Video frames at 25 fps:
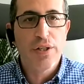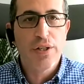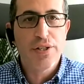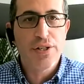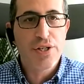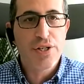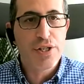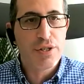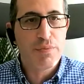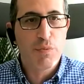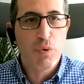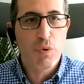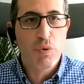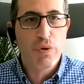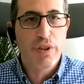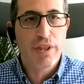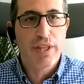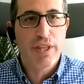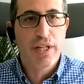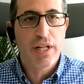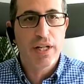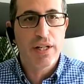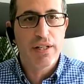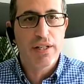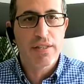small thing at
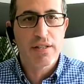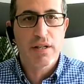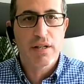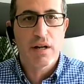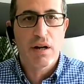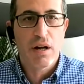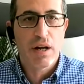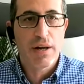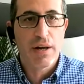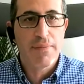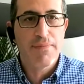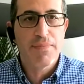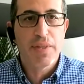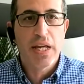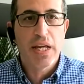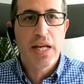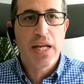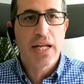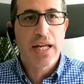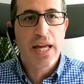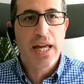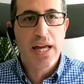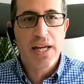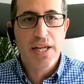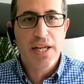a time,
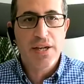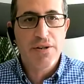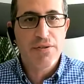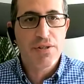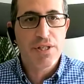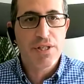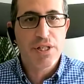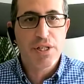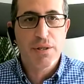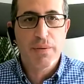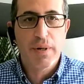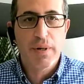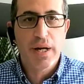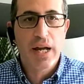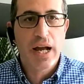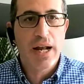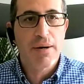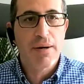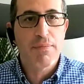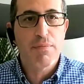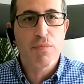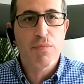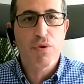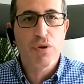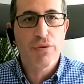get used to it, and
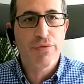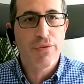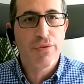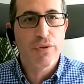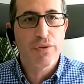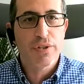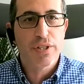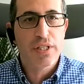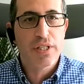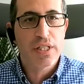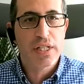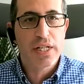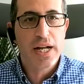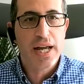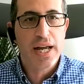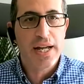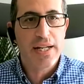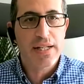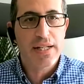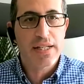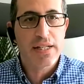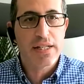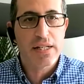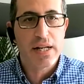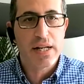move on to the next
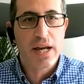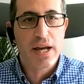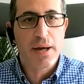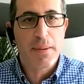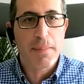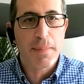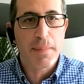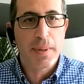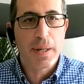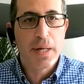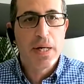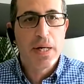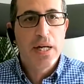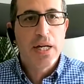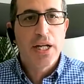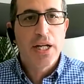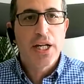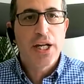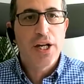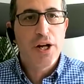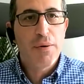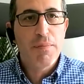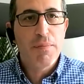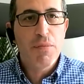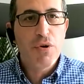step.
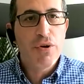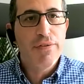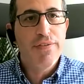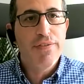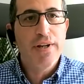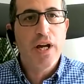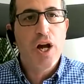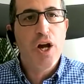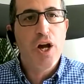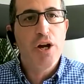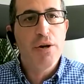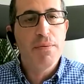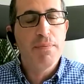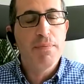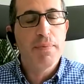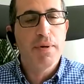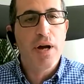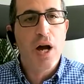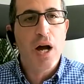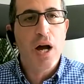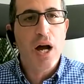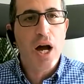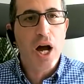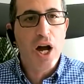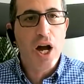Moving
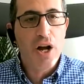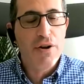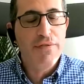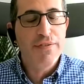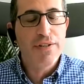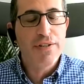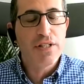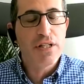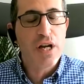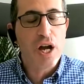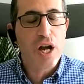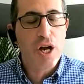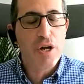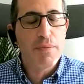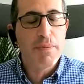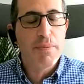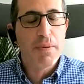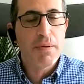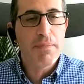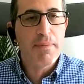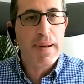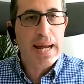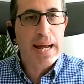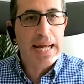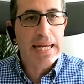over to open
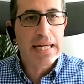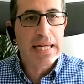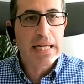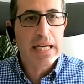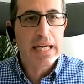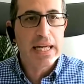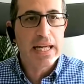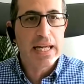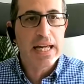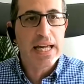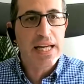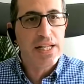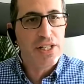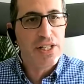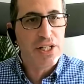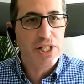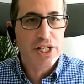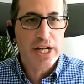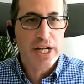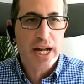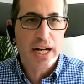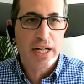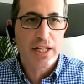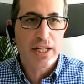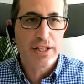banking is a
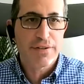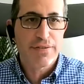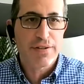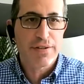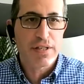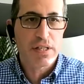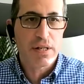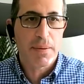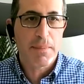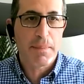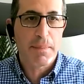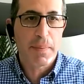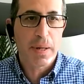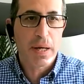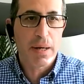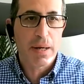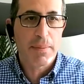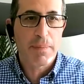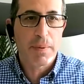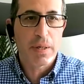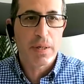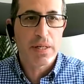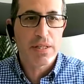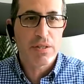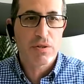challenge for some people.
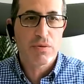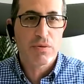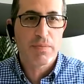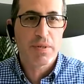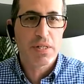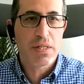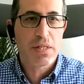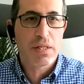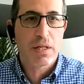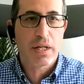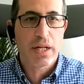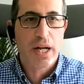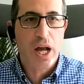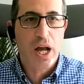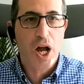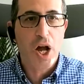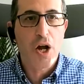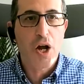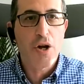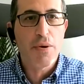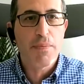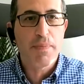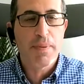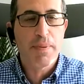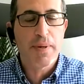It's almost like
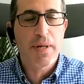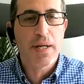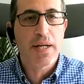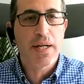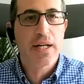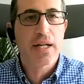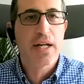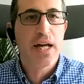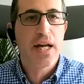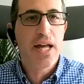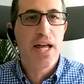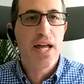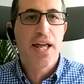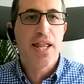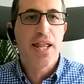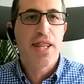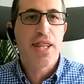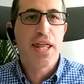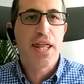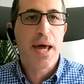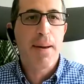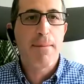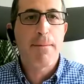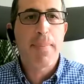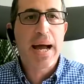opening their
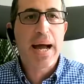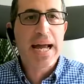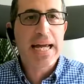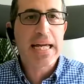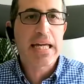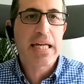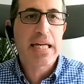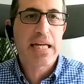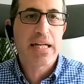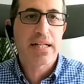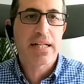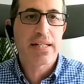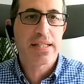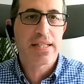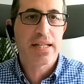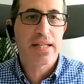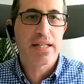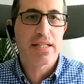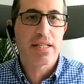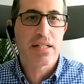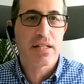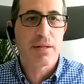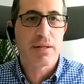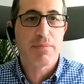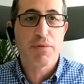banking
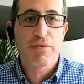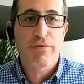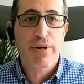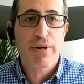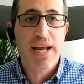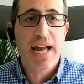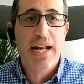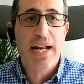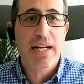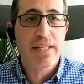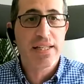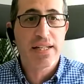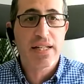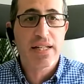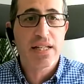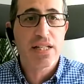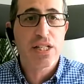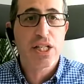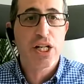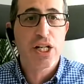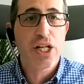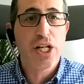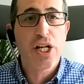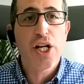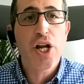system. The reality is that
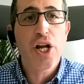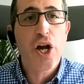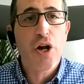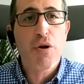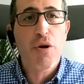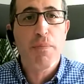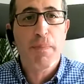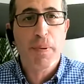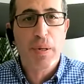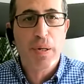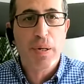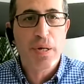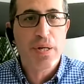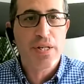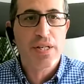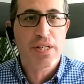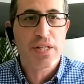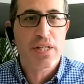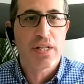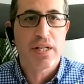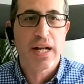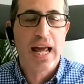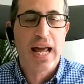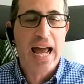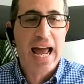no person
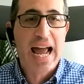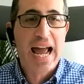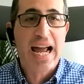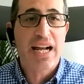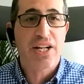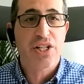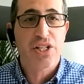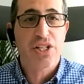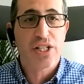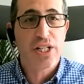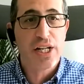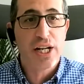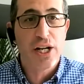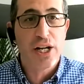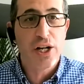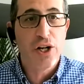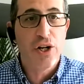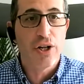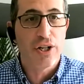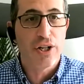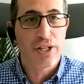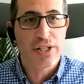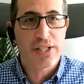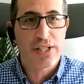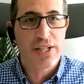actually
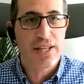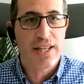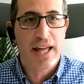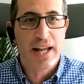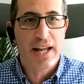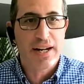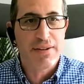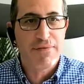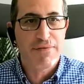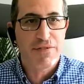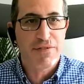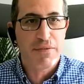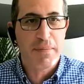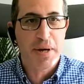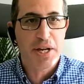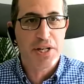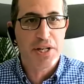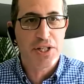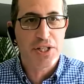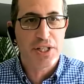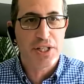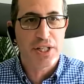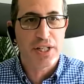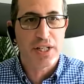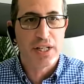looks at that
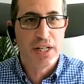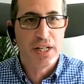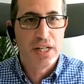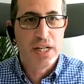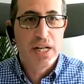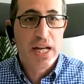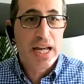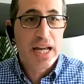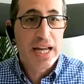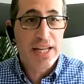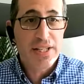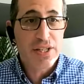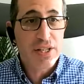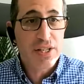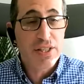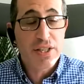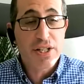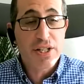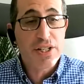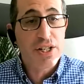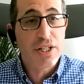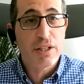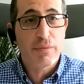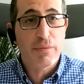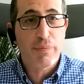information. It's a digital
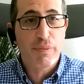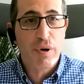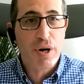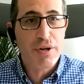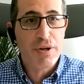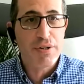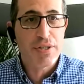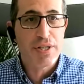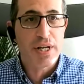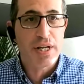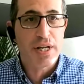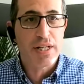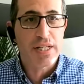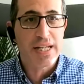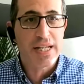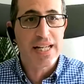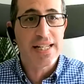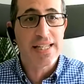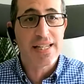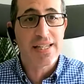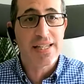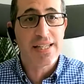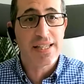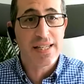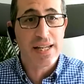process. It's a
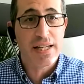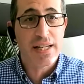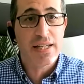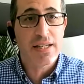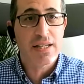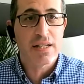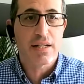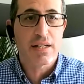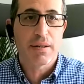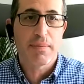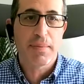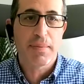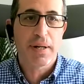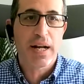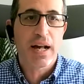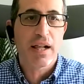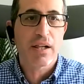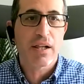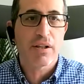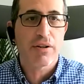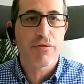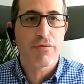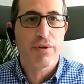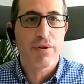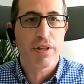system, an
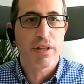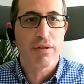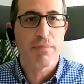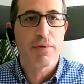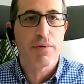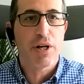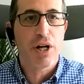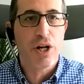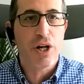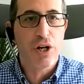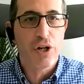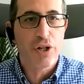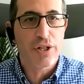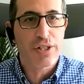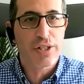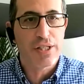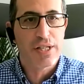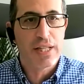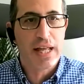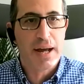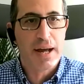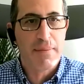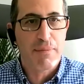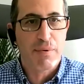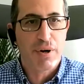algorithm that looks at
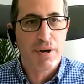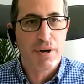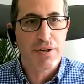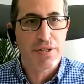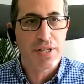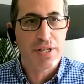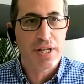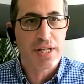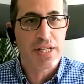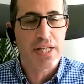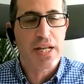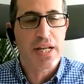that process